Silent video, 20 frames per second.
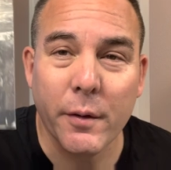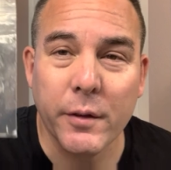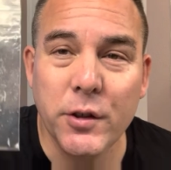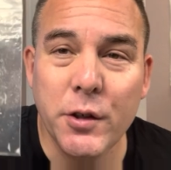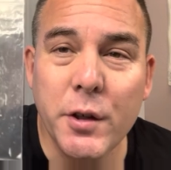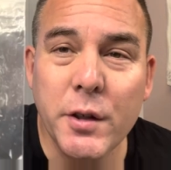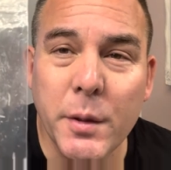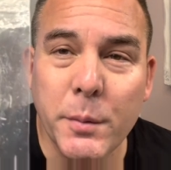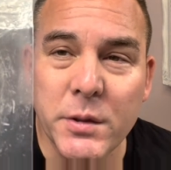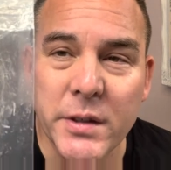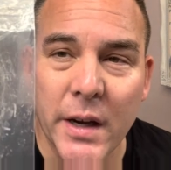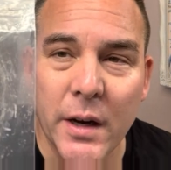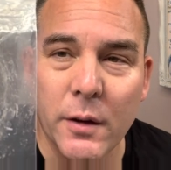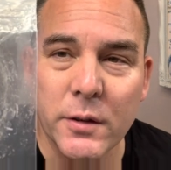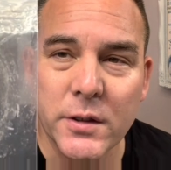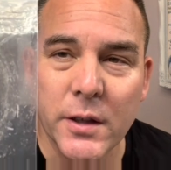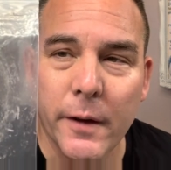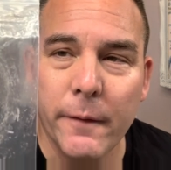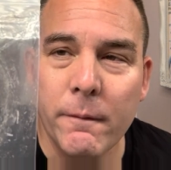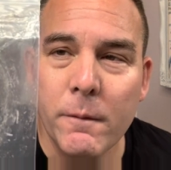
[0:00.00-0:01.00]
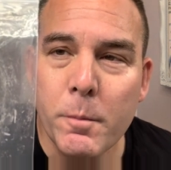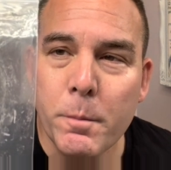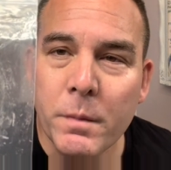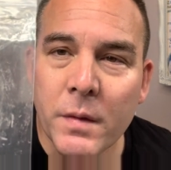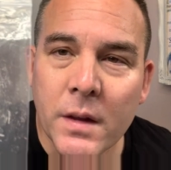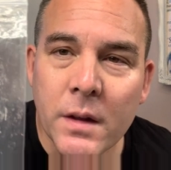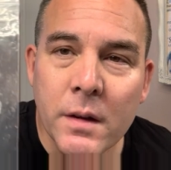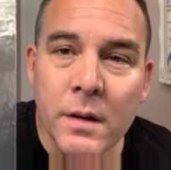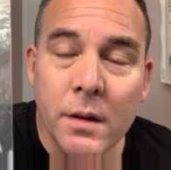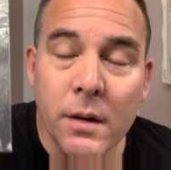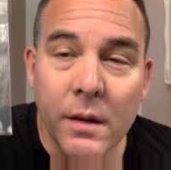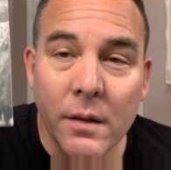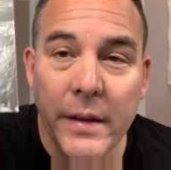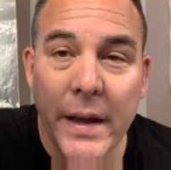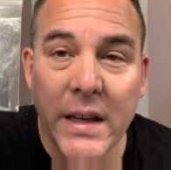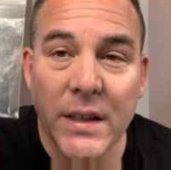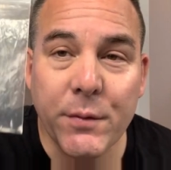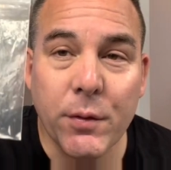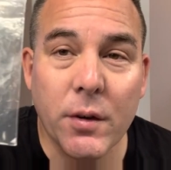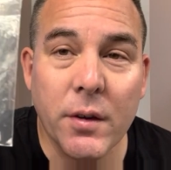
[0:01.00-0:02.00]
YouTube channel. So
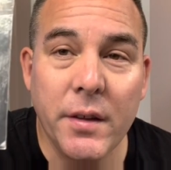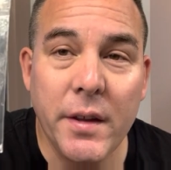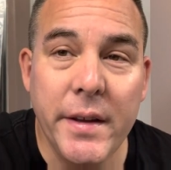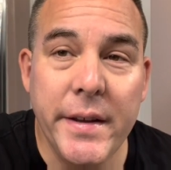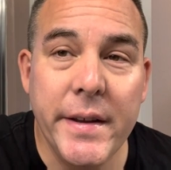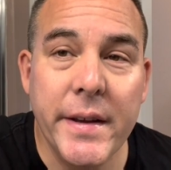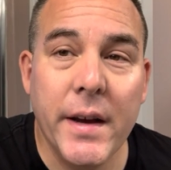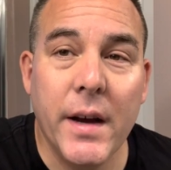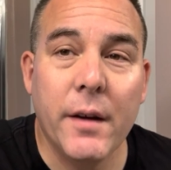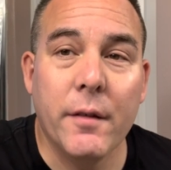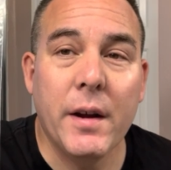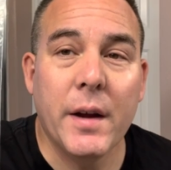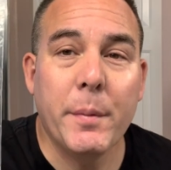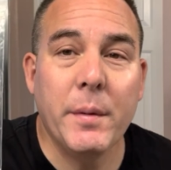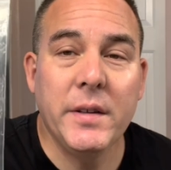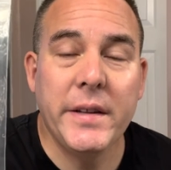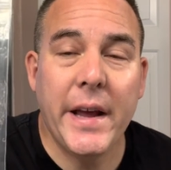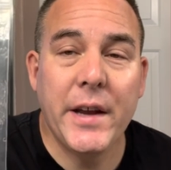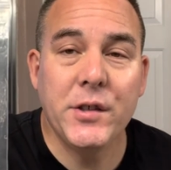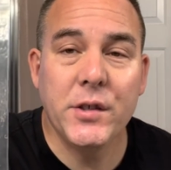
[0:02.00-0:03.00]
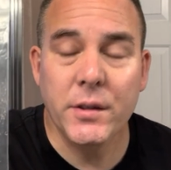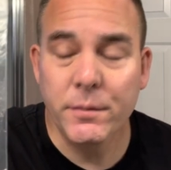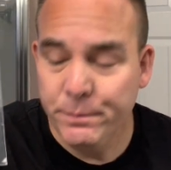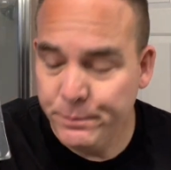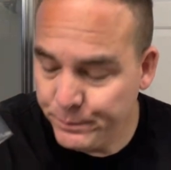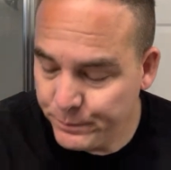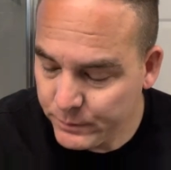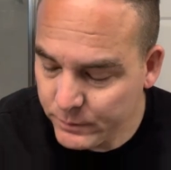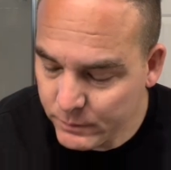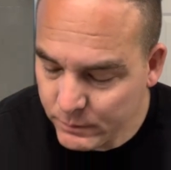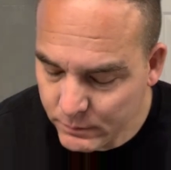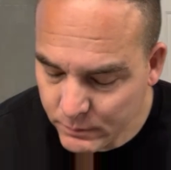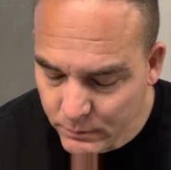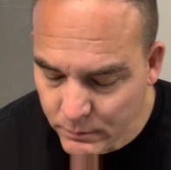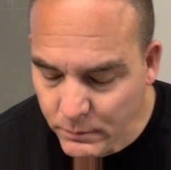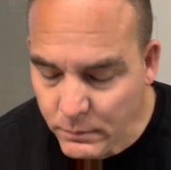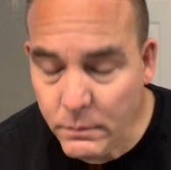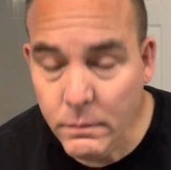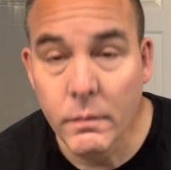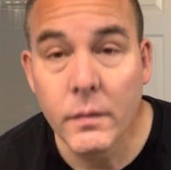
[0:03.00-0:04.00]
thanks for the recommendation,
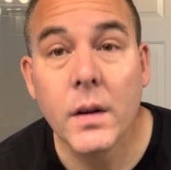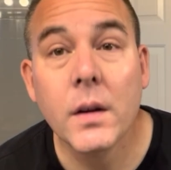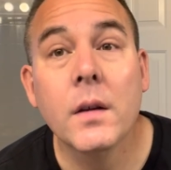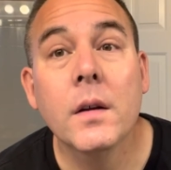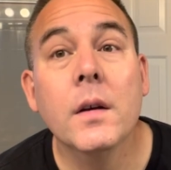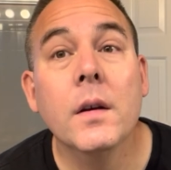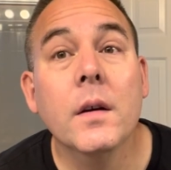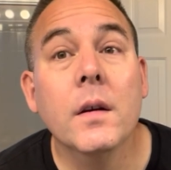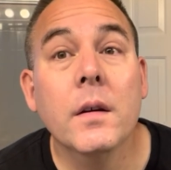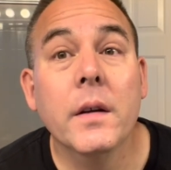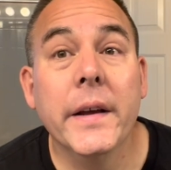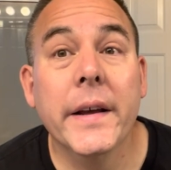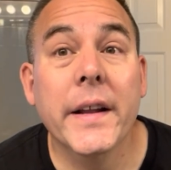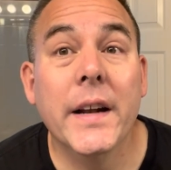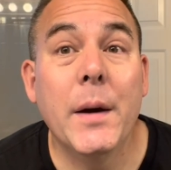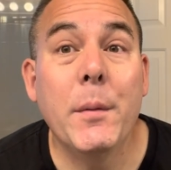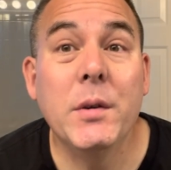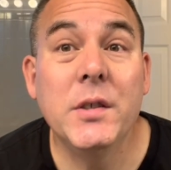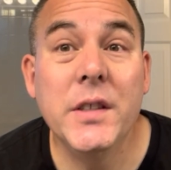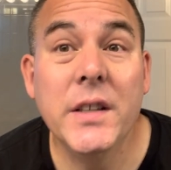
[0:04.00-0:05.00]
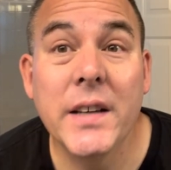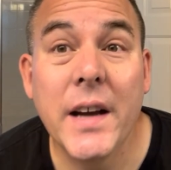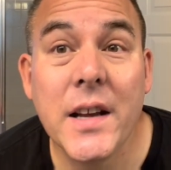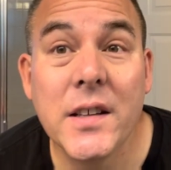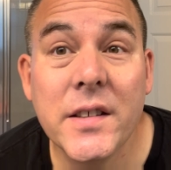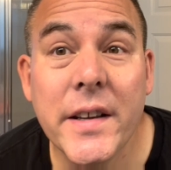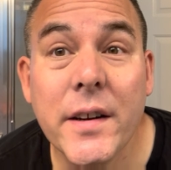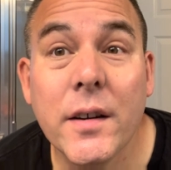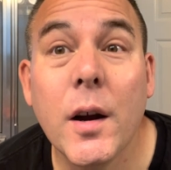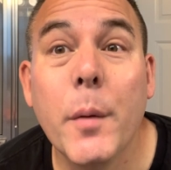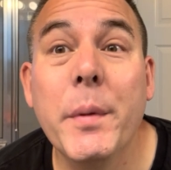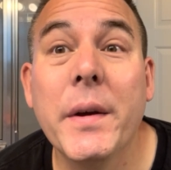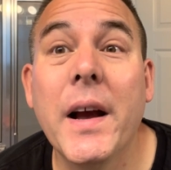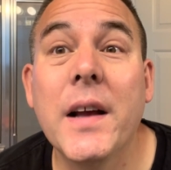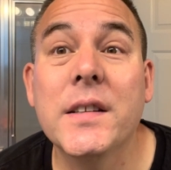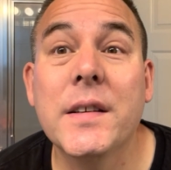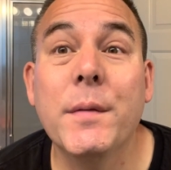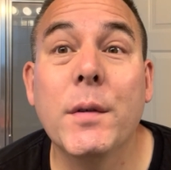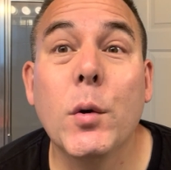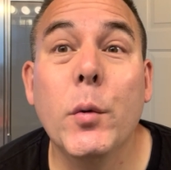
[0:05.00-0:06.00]
and I will see you guys later. Hope you
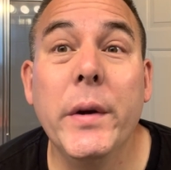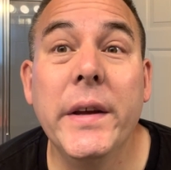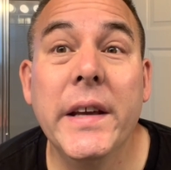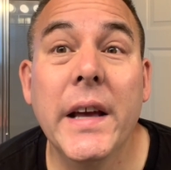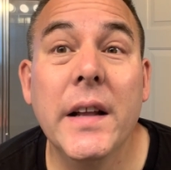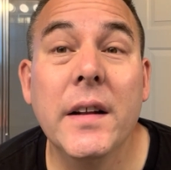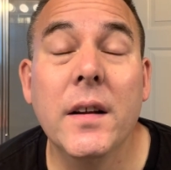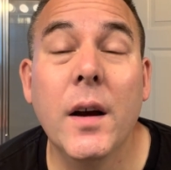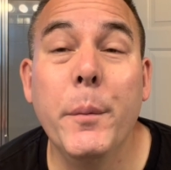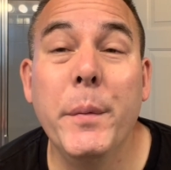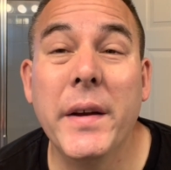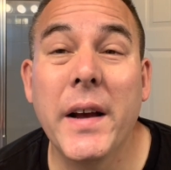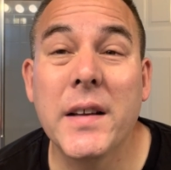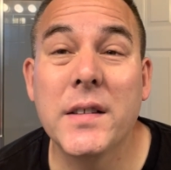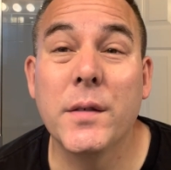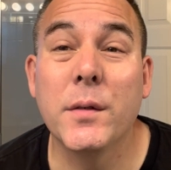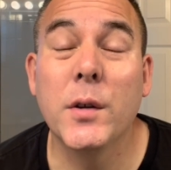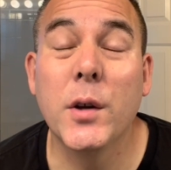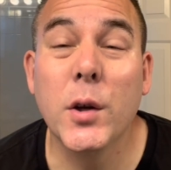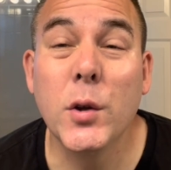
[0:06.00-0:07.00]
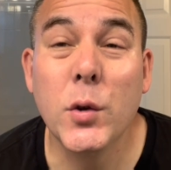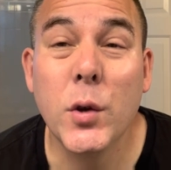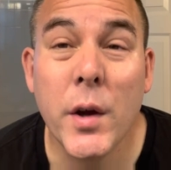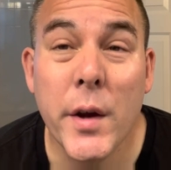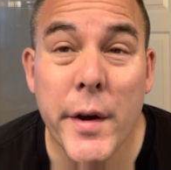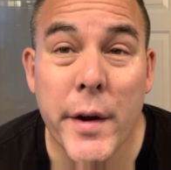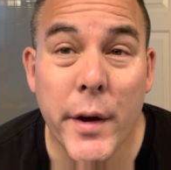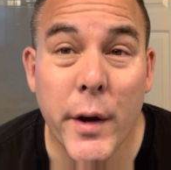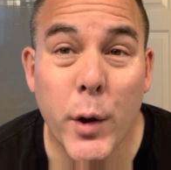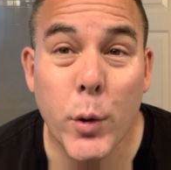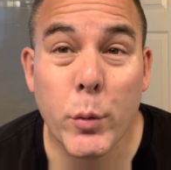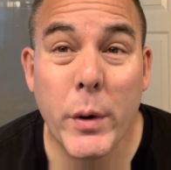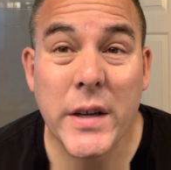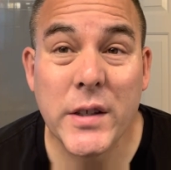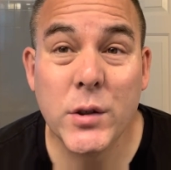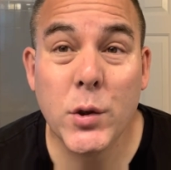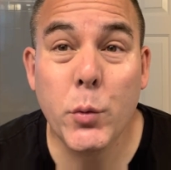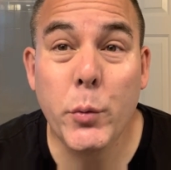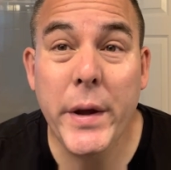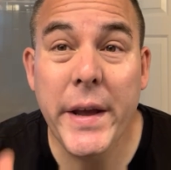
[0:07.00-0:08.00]
guys have a good weekend. Hope you guys have a good
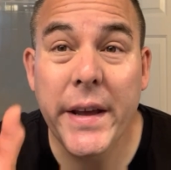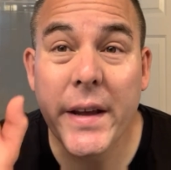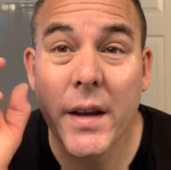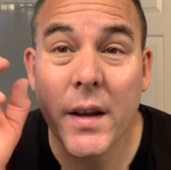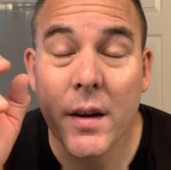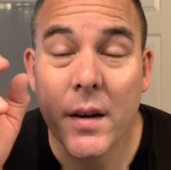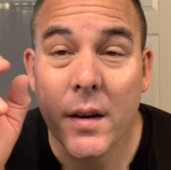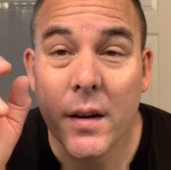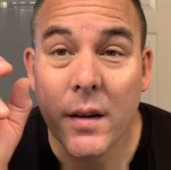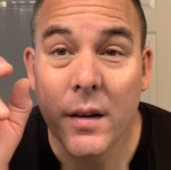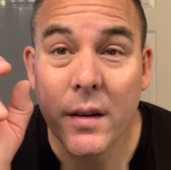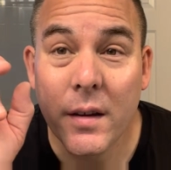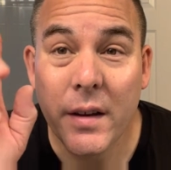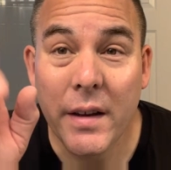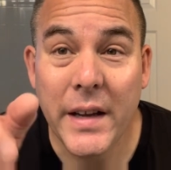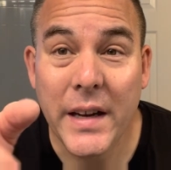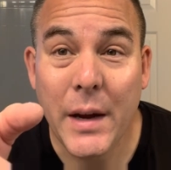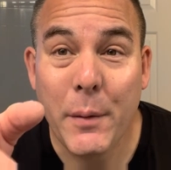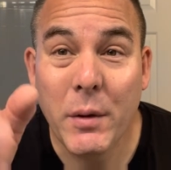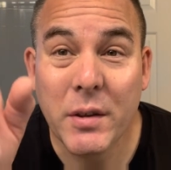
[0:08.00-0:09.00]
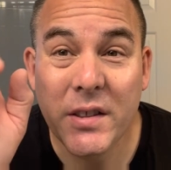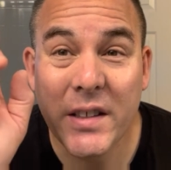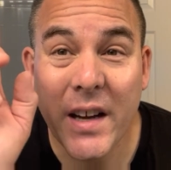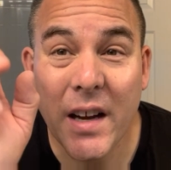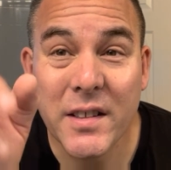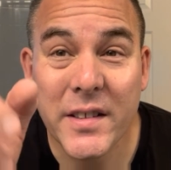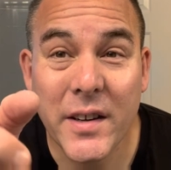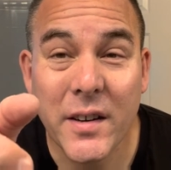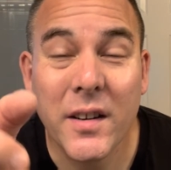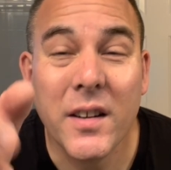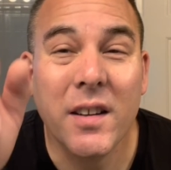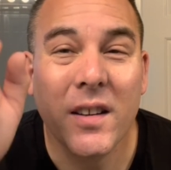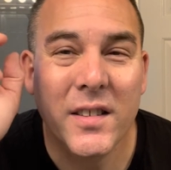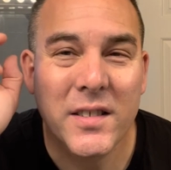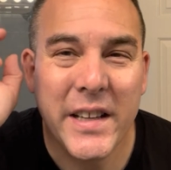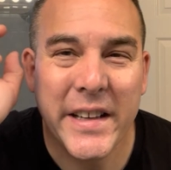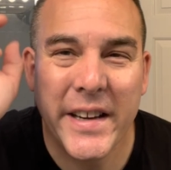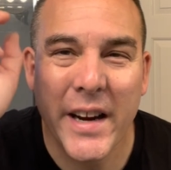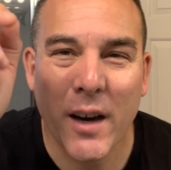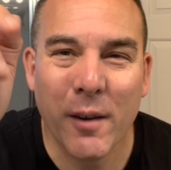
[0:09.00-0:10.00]
rest of the week, and I will see you guys later.
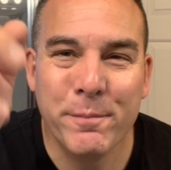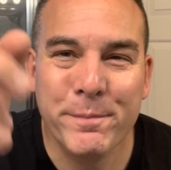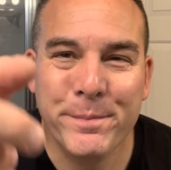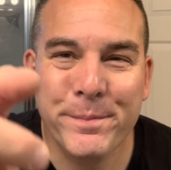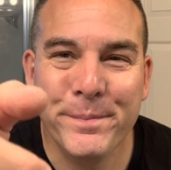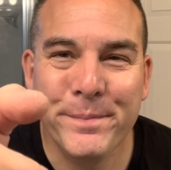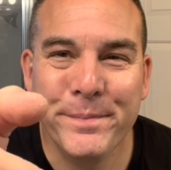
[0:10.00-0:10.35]
Take care.